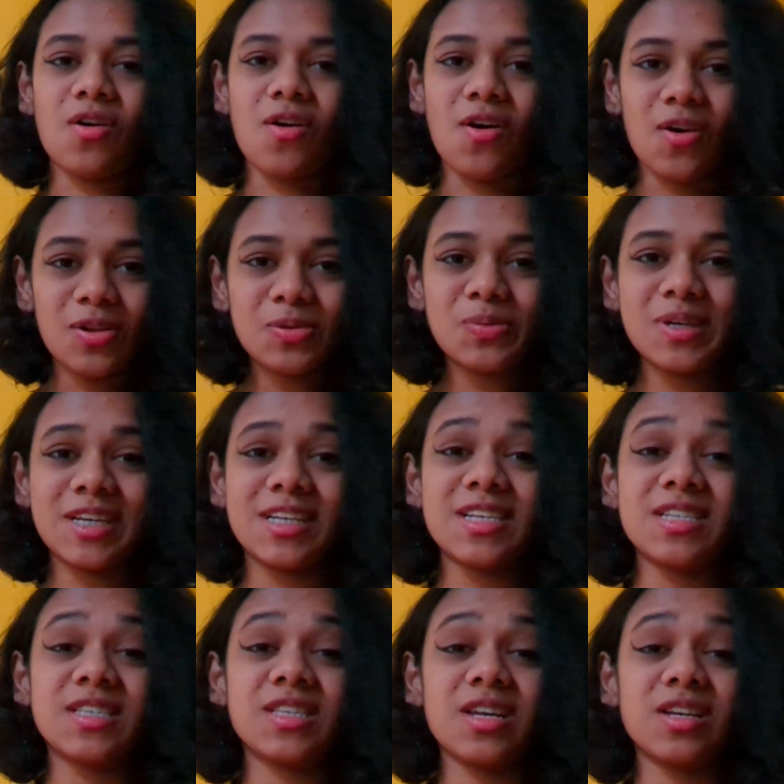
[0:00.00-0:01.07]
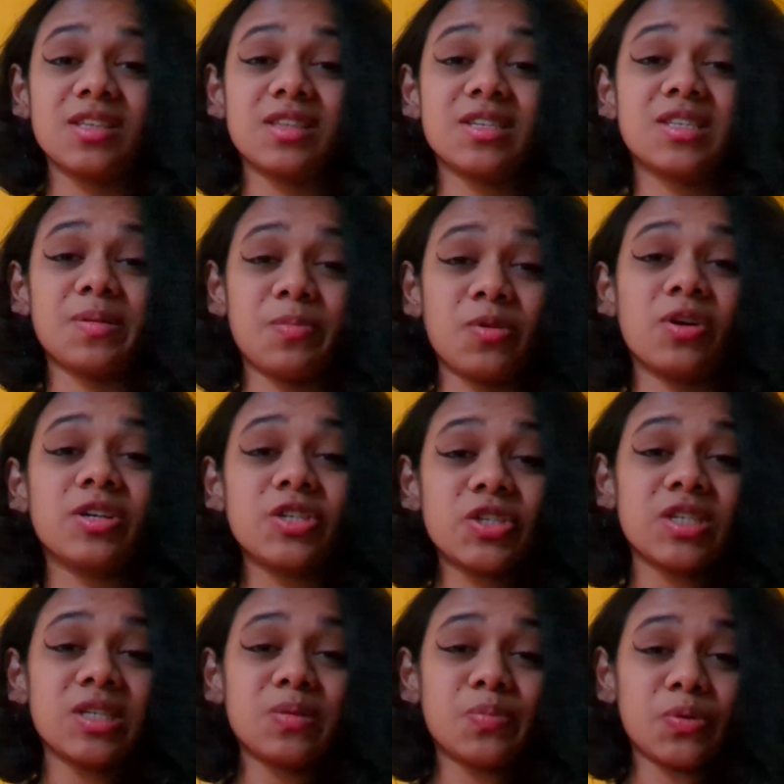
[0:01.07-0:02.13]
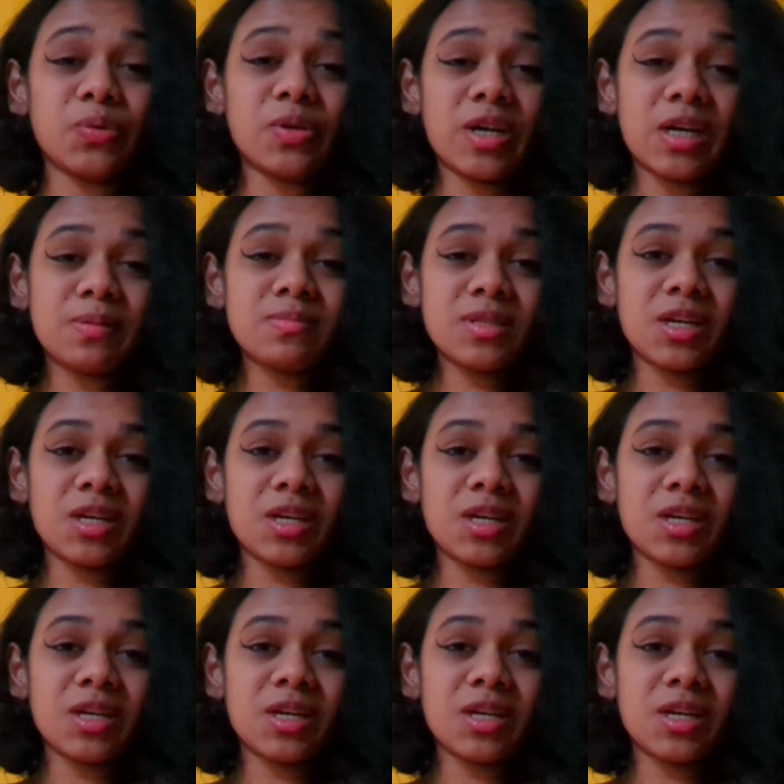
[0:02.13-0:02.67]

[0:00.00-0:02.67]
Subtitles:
always, the subconscious programs